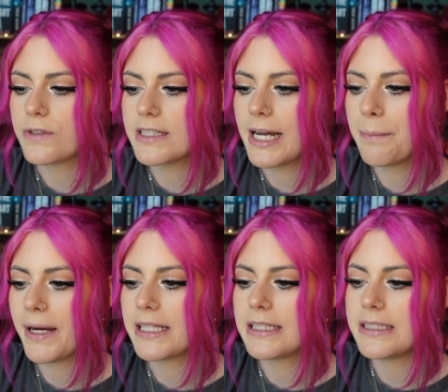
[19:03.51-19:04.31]
Snap
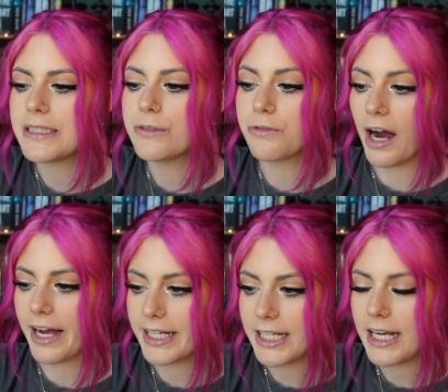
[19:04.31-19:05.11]
by Lindy
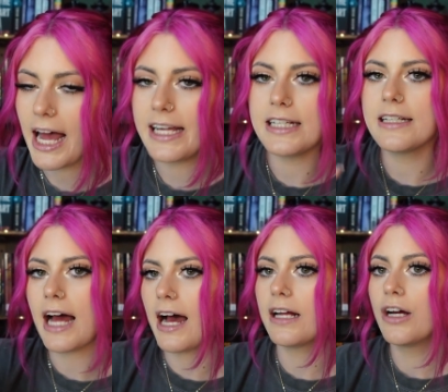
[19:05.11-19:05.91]
Ryan. I had
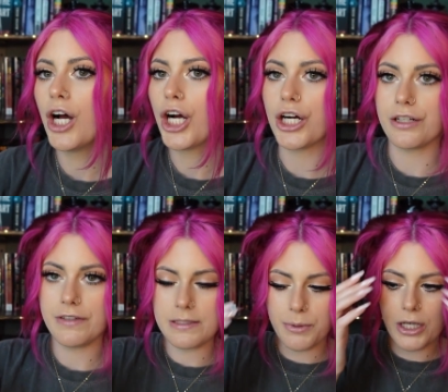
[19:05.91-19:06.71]
not heard of
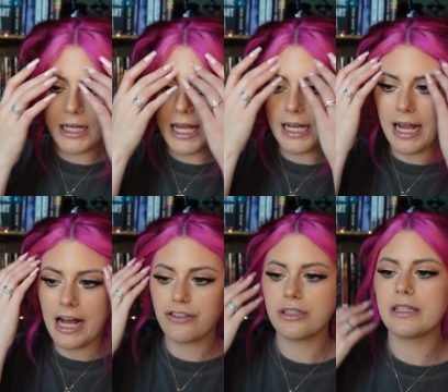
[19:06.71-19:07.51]
this book, and
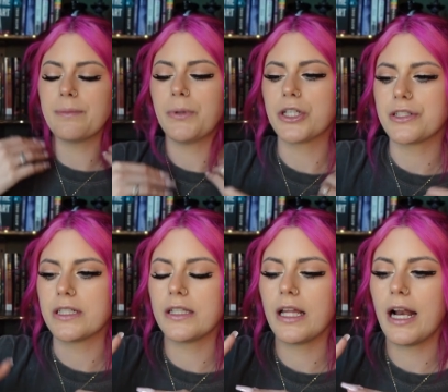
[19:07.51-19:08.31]
actually the
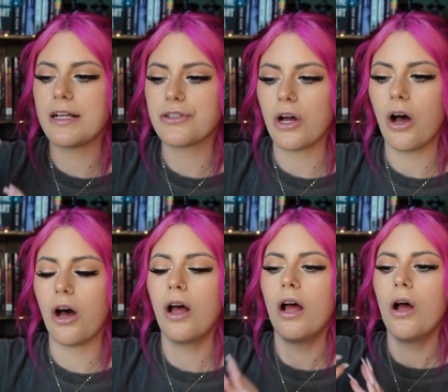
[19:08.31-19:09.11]
person that I
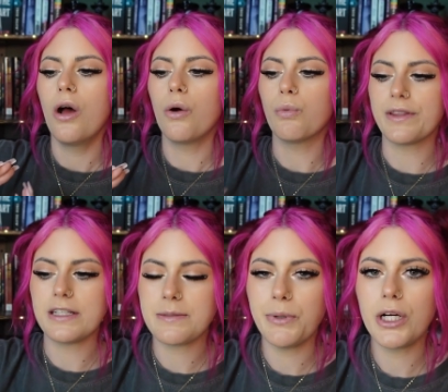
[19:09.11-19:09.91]
saw with
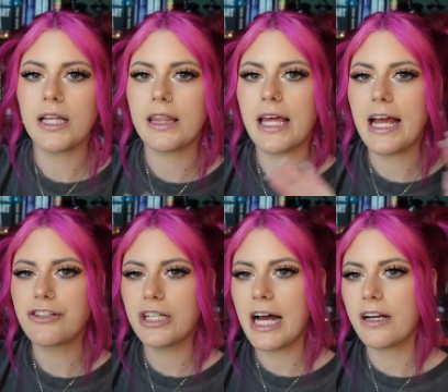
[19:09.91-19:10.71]
this book, they
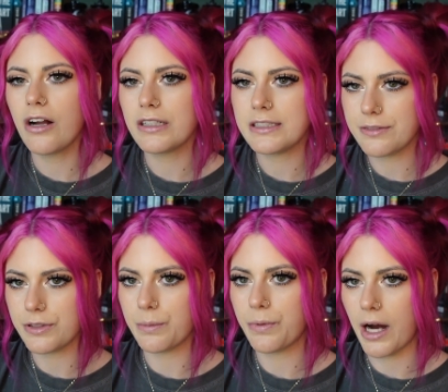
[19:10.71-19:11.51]
actually had it on a
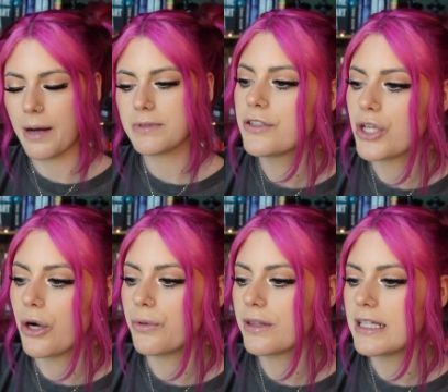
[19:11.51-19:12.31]
different prompt.
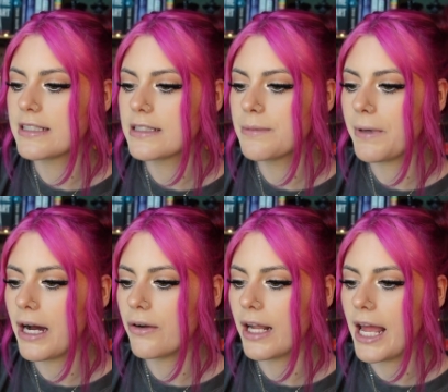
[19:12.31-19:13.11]
So this is
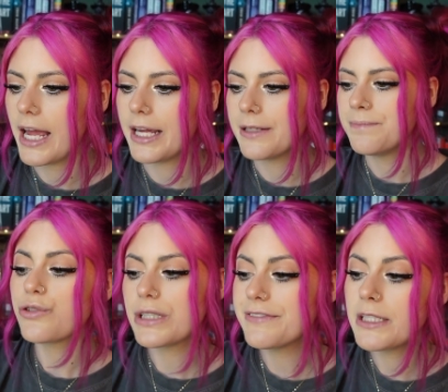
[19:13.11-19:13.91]
about a
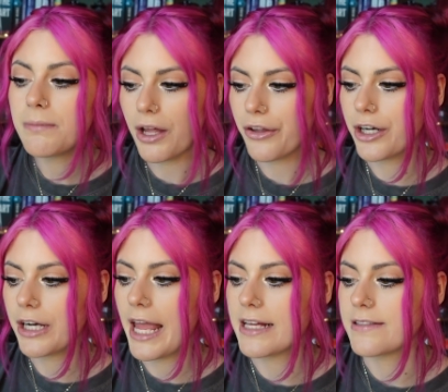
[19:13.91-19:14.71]
grieving
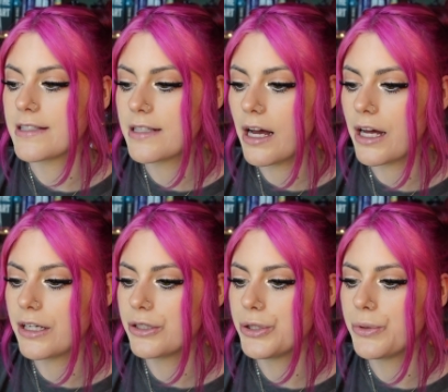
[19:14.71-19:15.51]
mother and
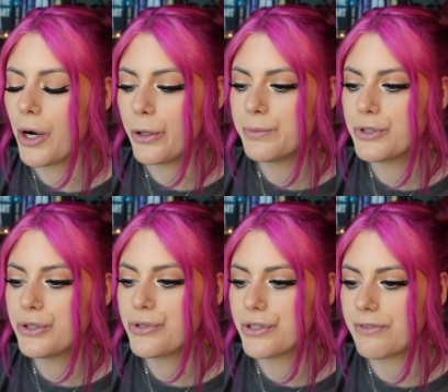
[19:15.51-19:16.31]
son who hope
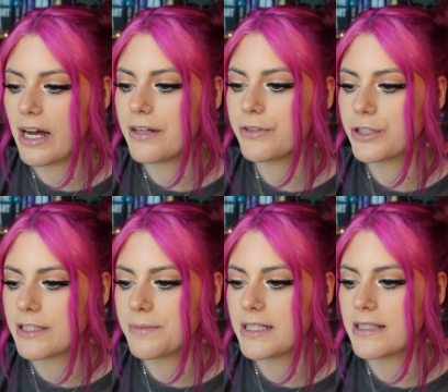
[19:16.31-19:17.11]
to survive
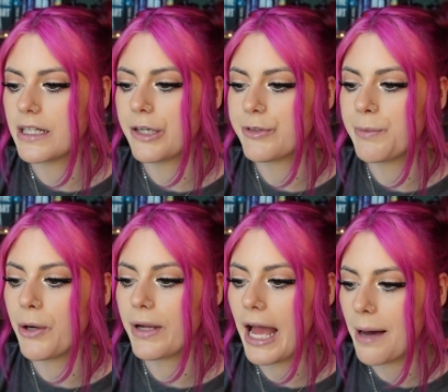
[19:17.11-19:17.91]
Christmas in a
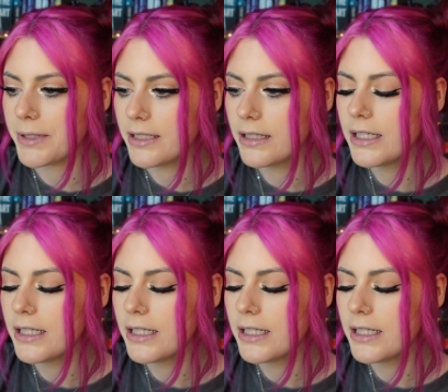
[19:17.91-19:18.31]
remote cabin.